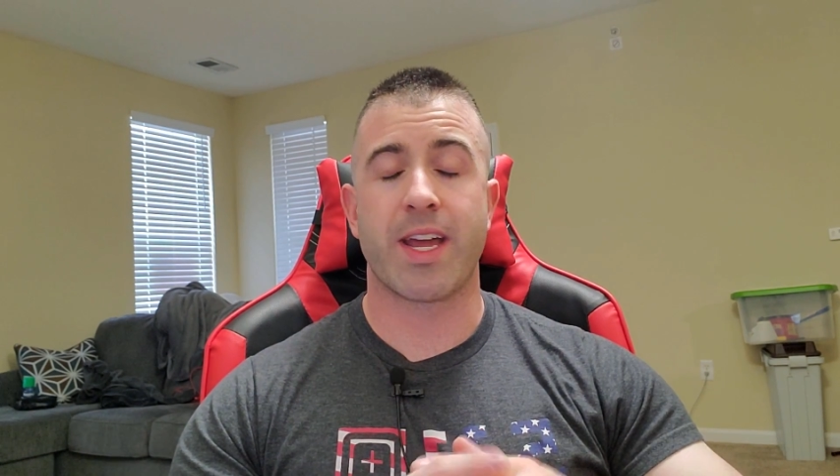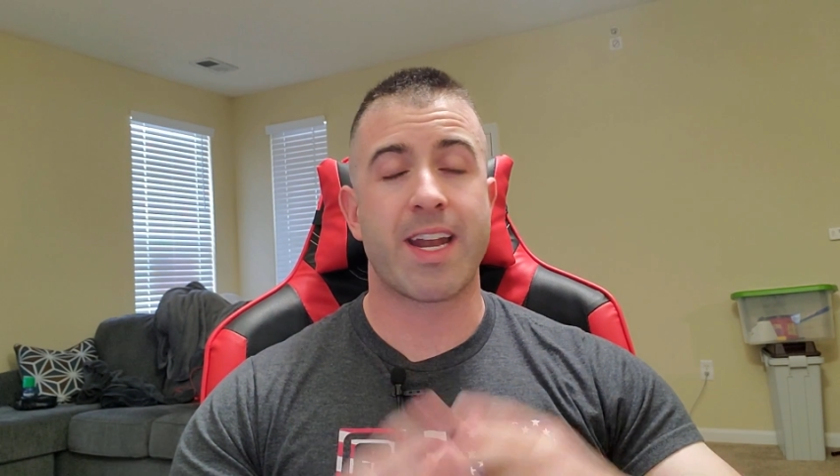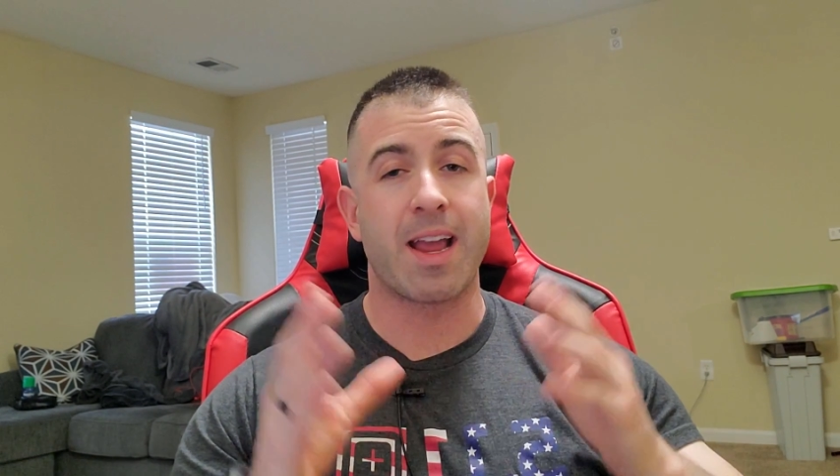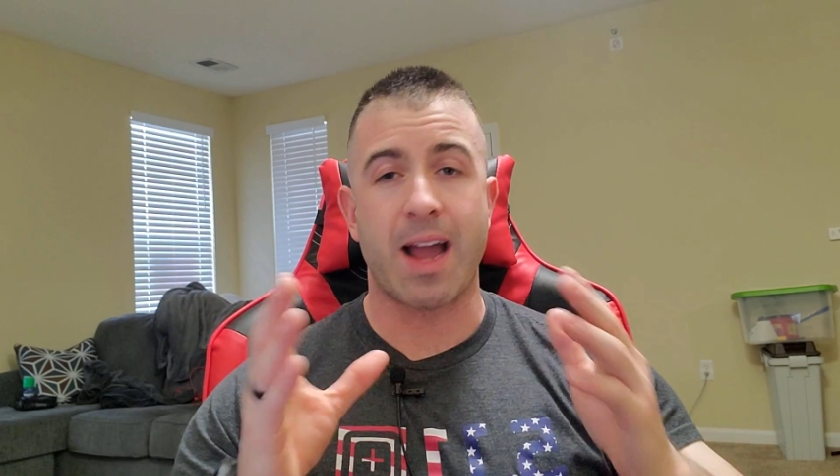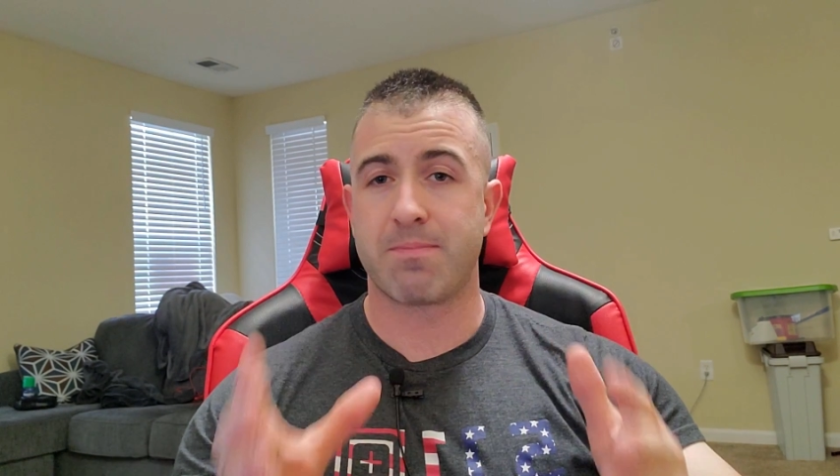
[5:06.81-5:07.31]
And
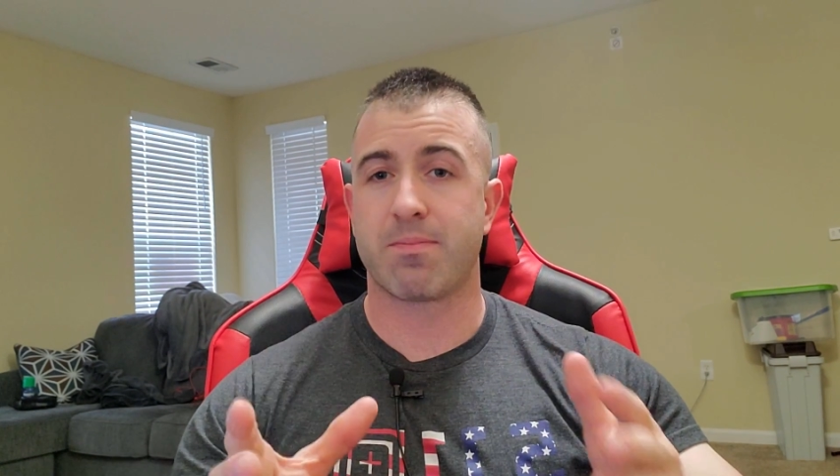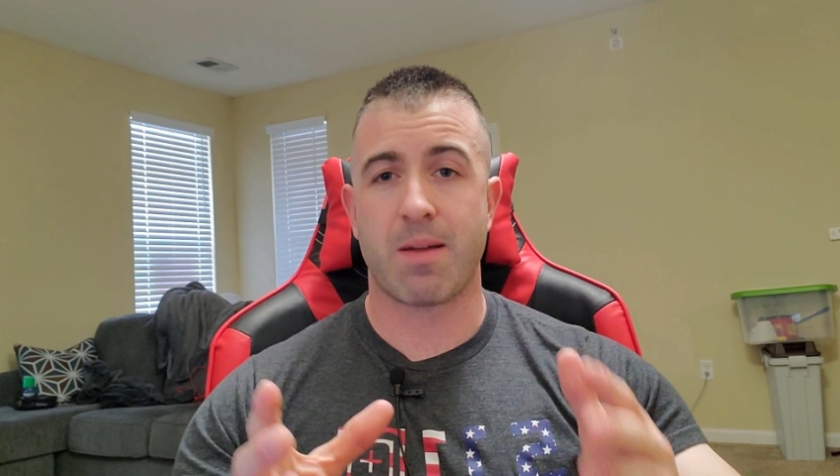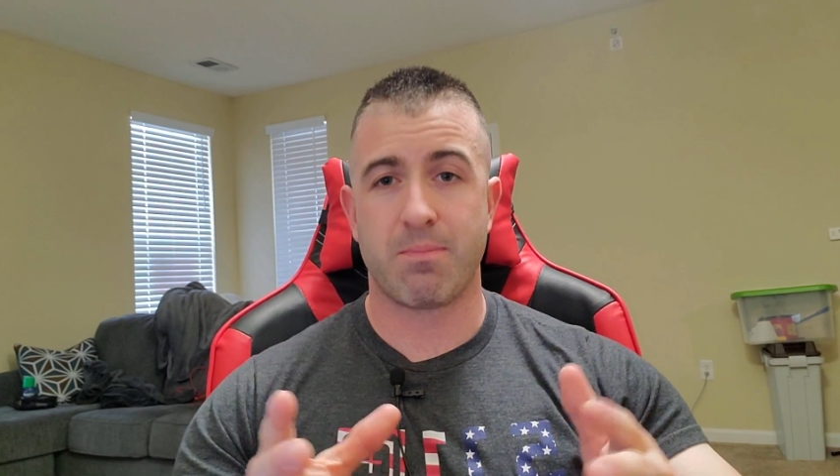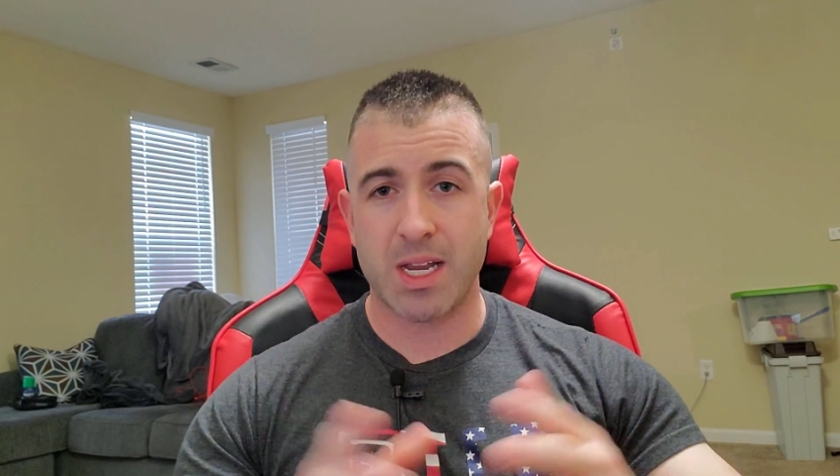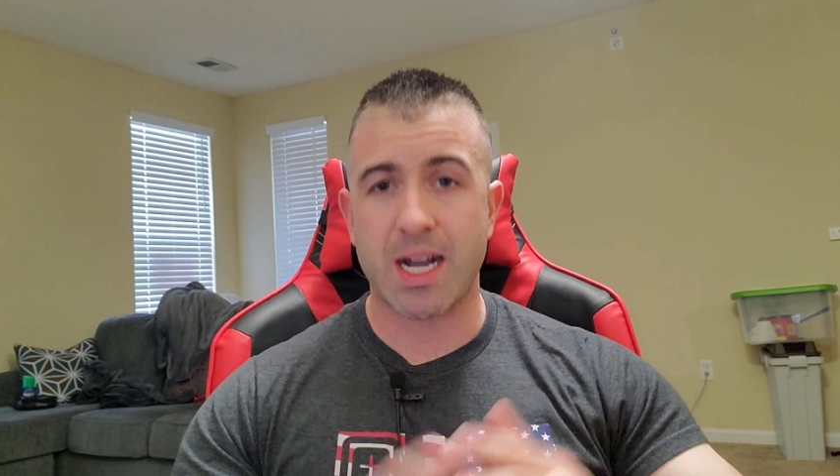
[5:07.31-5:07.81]

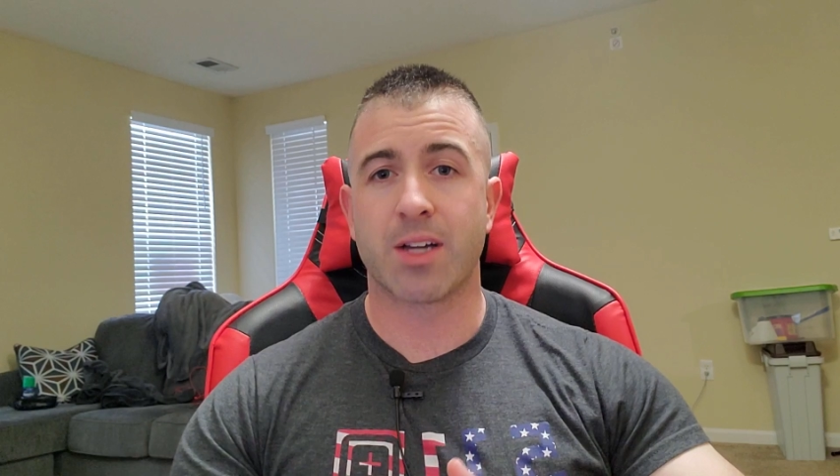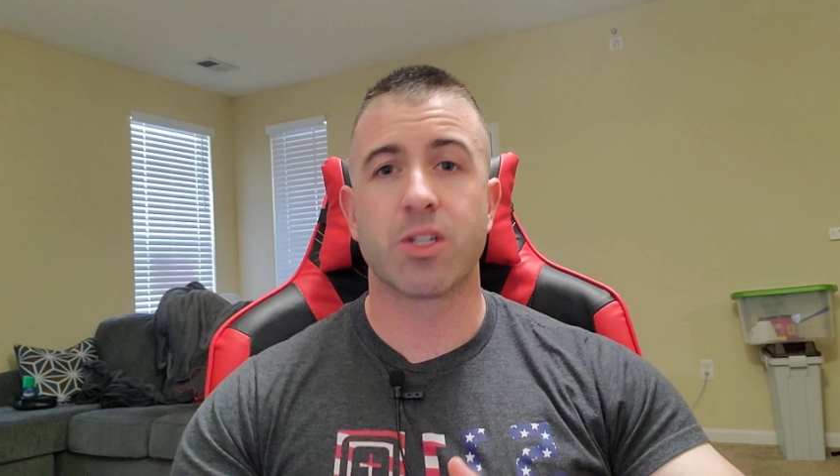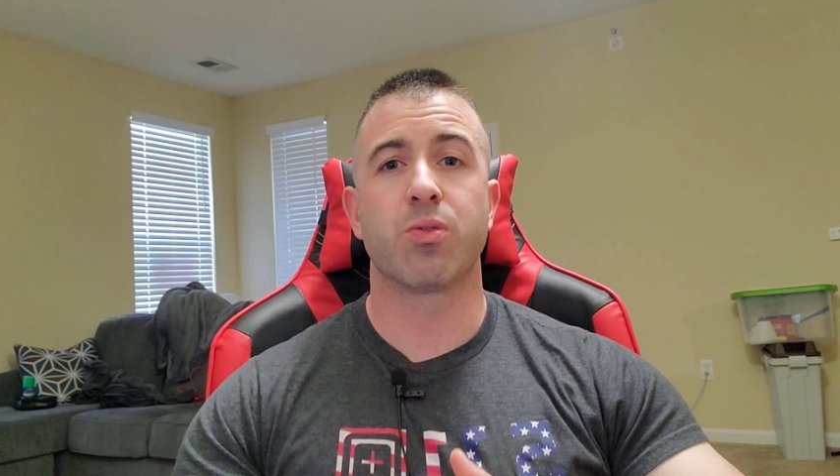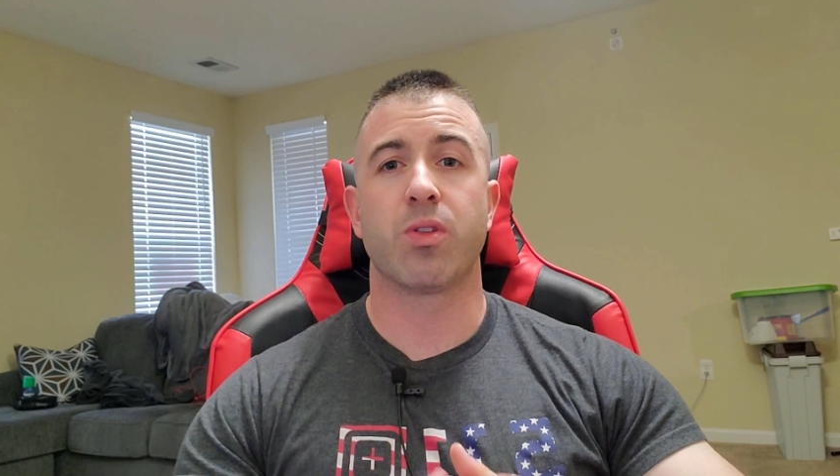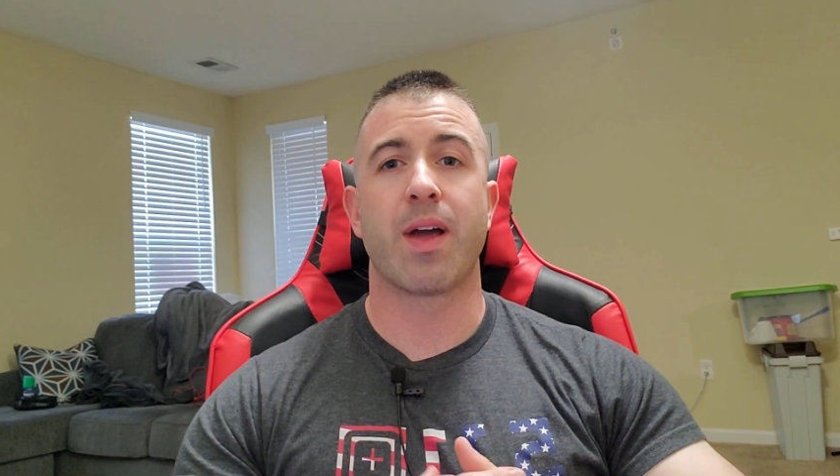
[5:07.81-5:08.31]
I'm being
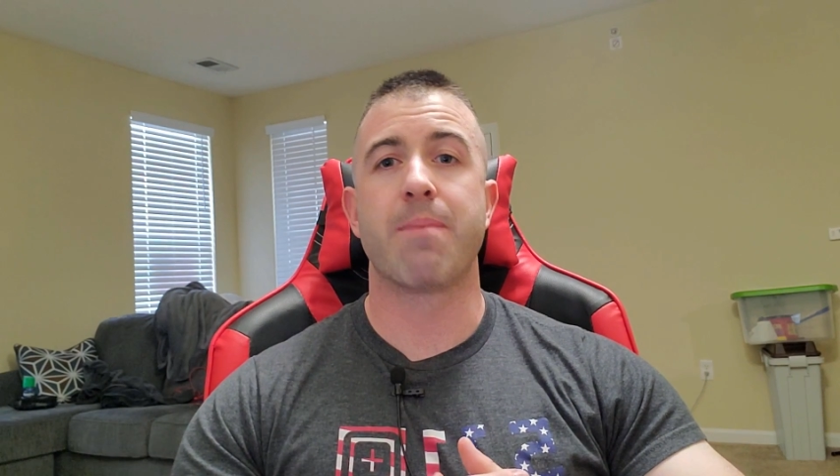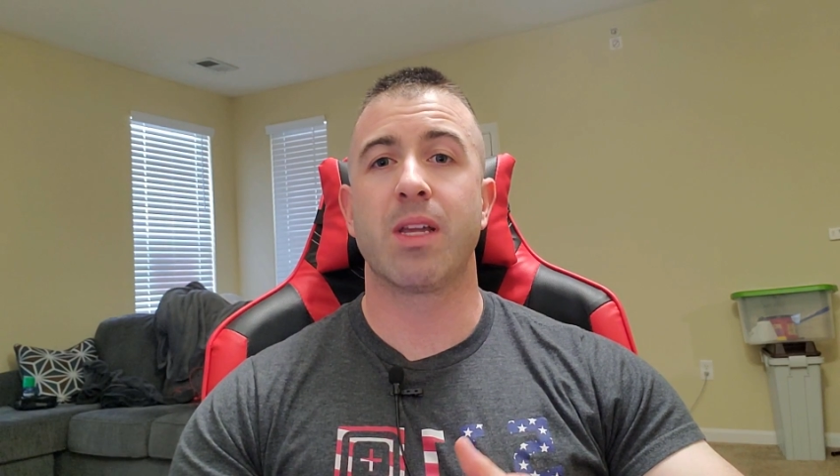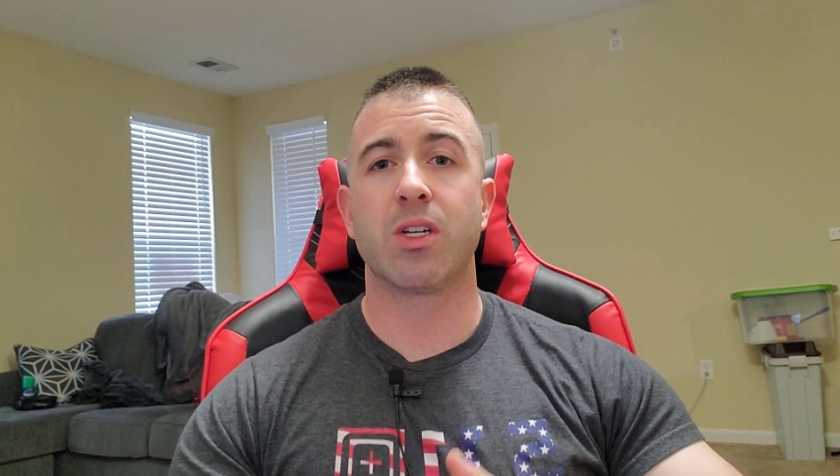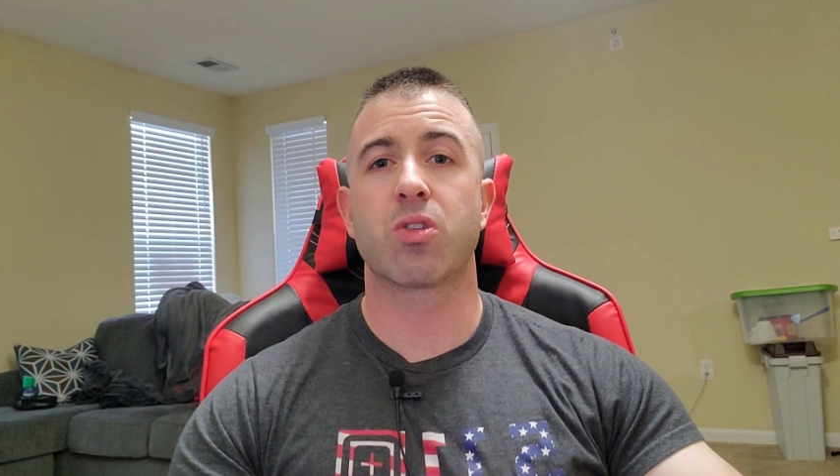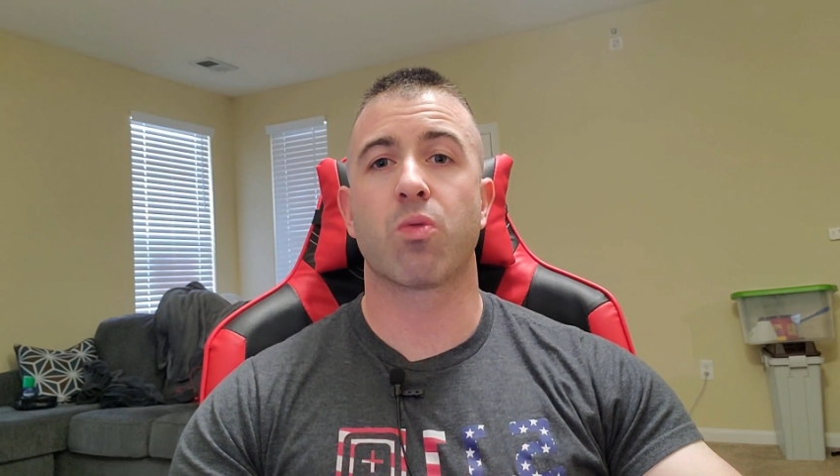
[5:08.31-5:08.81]
honest with you, that
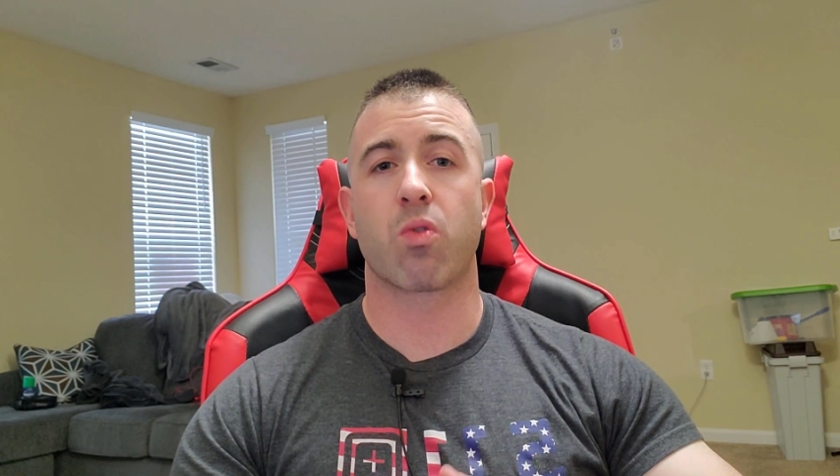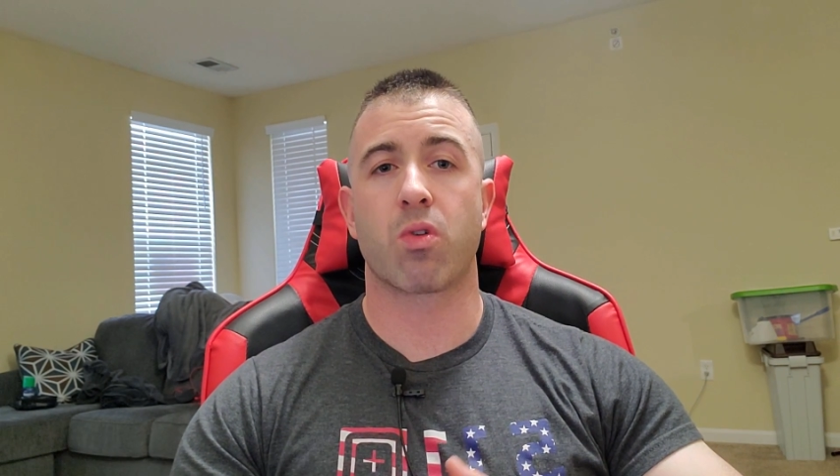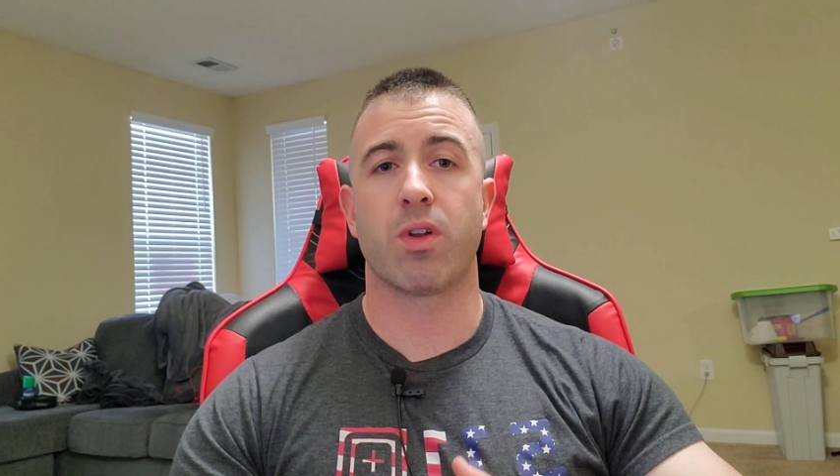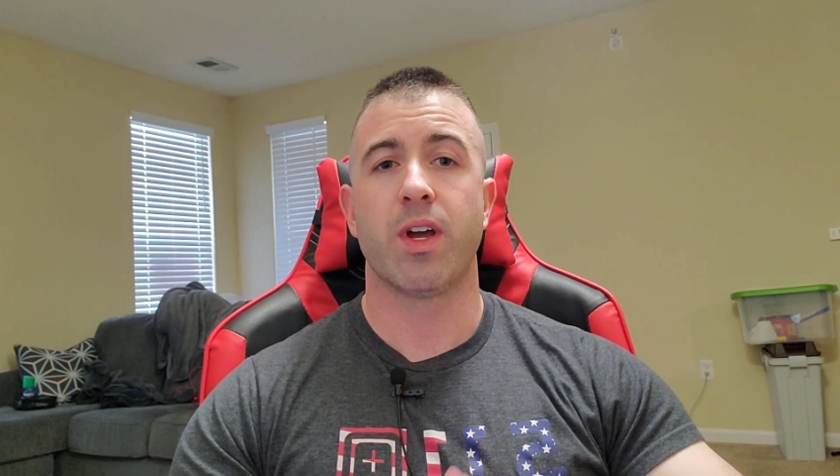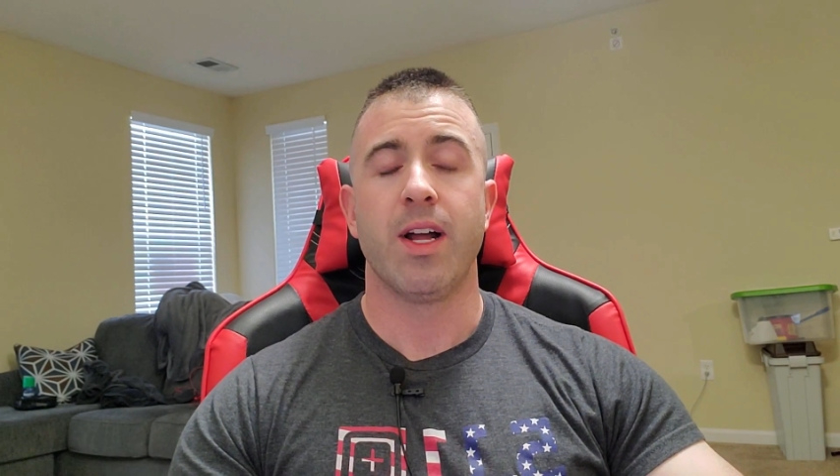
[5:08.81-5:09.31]
means the
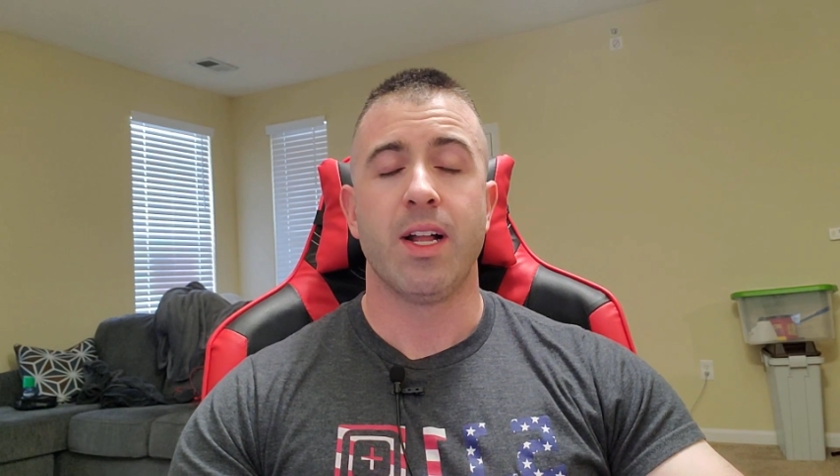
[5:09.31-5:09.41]
world.